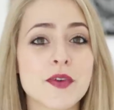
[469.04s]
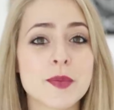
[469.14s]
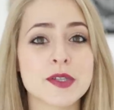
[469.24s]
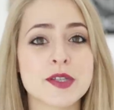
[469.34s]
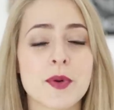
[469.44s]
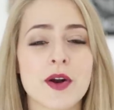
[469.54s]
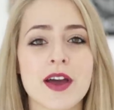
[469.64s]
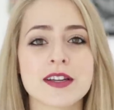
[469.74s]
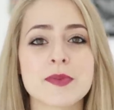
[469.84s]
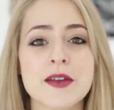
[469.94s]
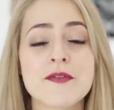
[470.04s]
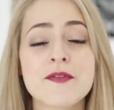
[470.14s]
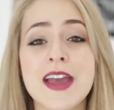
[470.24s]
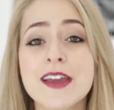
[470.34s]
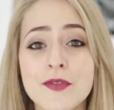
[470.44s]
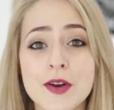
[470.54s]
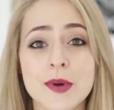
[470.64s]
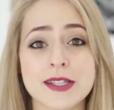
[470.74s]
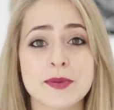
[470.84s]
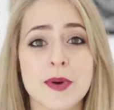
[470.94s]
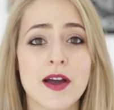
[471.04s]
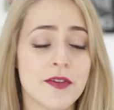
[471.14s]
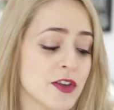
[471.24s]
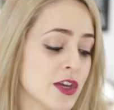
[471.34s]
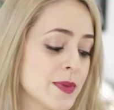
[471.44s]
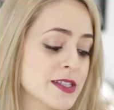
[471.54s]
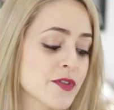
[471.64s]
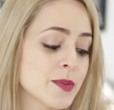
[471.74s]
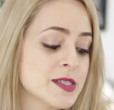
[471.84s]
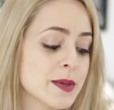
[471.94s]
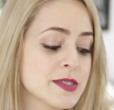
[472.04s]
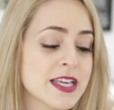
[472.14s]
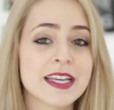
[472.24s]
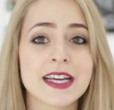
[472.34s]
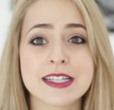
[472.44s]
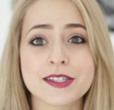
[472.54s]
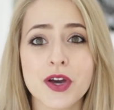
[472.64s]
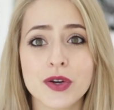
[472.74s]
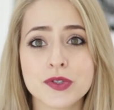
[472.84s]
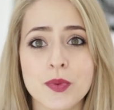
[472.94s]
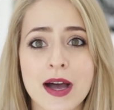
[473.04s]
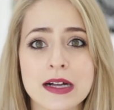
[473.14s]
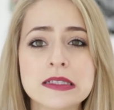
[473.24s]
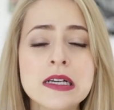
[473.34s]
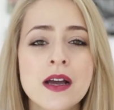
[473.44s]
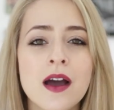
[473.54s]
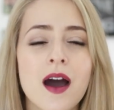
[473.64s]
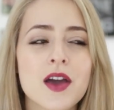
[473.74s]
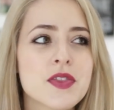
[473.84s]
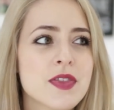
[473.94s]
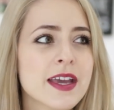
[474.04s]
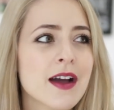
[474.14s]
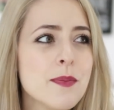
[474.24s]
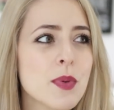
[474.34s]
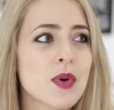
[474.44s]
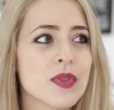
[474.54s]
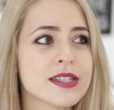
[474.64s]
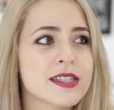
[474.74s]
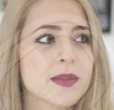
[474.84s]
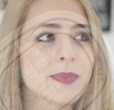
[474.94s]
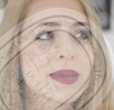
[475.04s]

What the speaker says: for beauty products, my favourite winter perfume is from Diptyque, and it's Madewell. I think I bought this at the